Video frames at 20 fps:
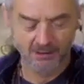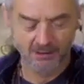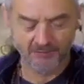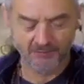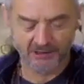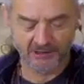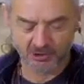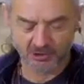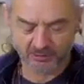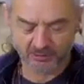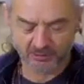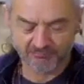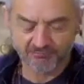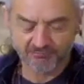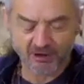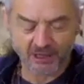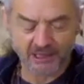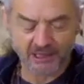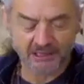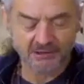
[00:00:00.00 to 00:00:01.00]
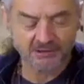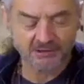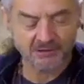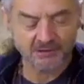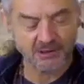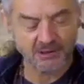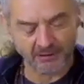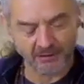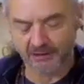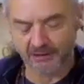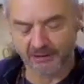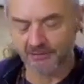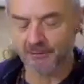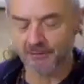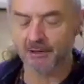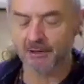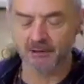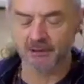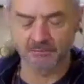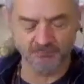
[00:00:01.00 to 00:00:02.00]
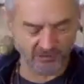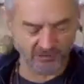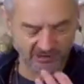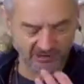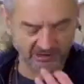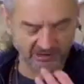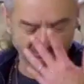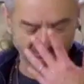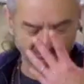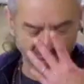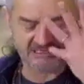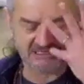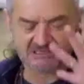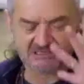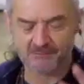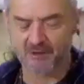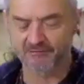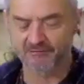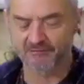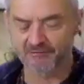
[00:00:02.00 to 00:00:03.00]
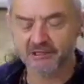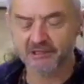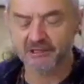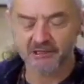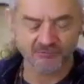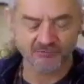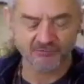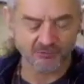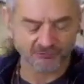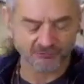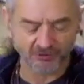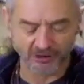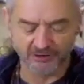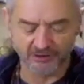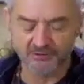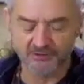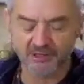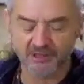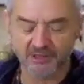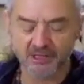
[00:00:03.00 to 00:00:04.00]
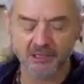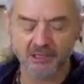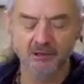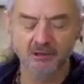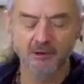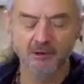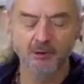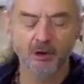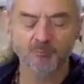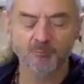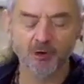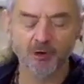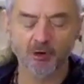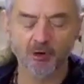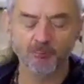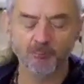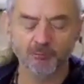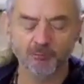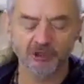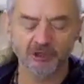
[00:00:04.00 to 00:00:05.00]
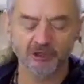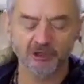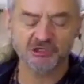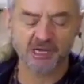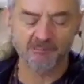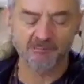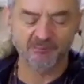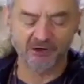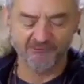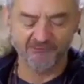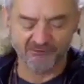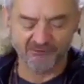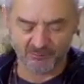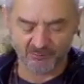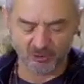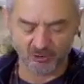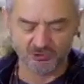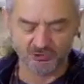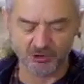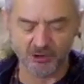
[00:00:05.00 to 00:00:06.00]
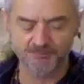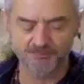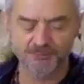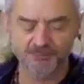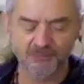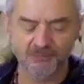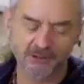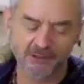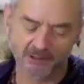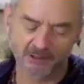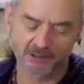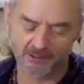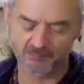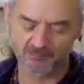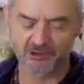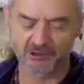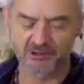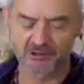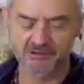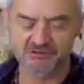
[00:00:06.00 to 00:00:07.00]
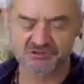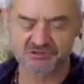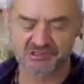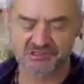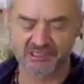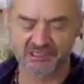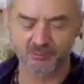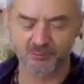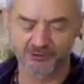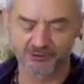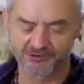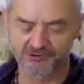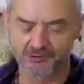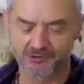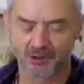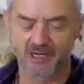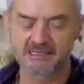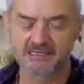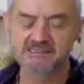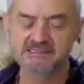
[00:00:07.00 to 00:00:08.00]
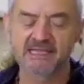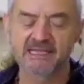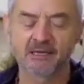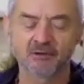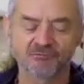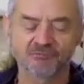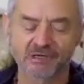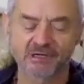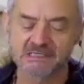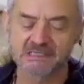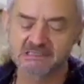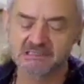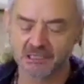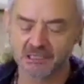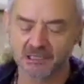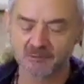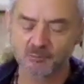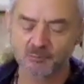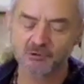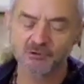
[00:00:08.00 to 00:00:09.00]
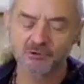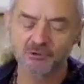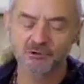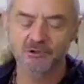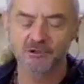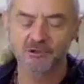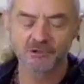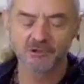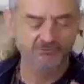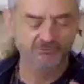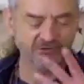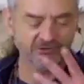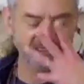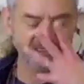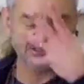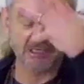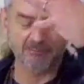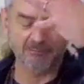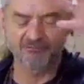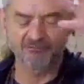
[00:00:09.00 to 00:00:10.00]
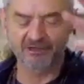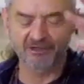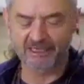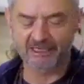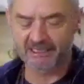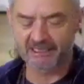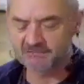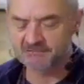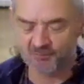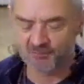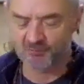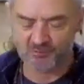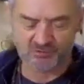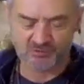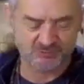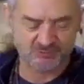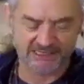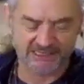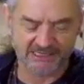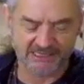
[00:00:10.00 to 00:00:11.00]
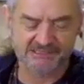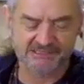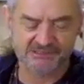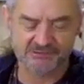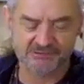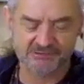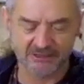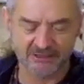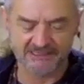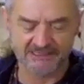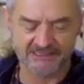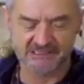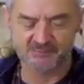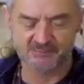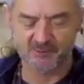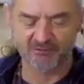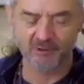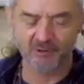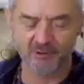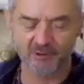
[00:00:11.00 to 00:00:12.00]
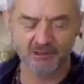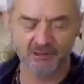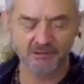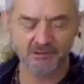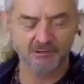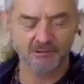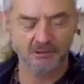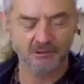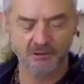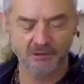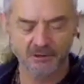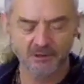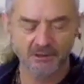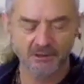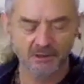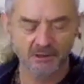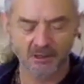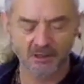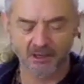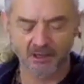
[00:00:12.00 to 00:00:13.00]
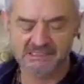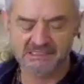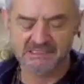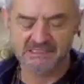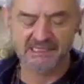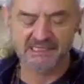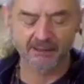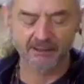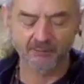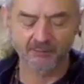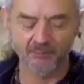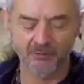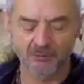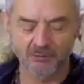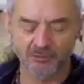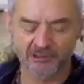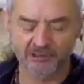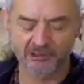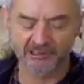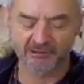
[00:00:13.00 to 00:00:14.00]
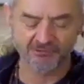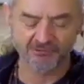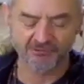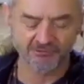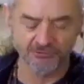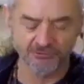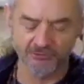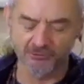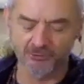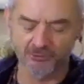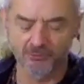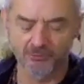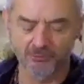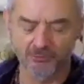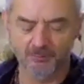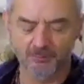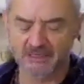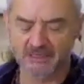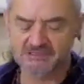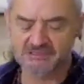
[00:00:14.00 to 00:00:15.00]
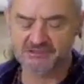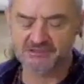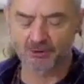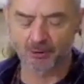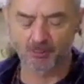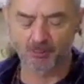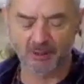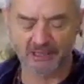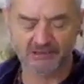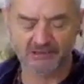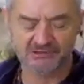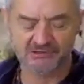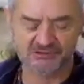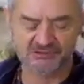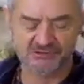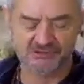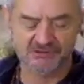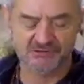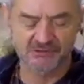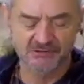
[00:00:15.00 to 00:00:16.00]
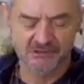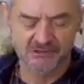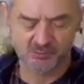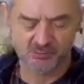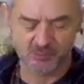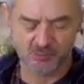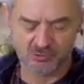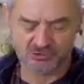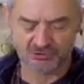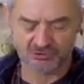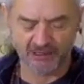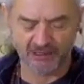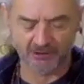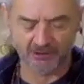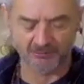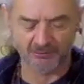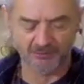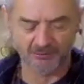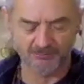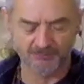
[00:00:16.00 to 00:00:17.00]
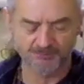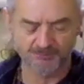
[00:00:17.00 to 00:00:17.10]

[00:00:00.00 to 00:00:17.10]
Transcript: And then you invite, and then the face above it, if you find the appropriate Shambhavi Mudra, and I'm going to stick with eyes down and face up. Face up, feeling the space and the light above me. Eyes down, looking through my solar plexus towards the ground.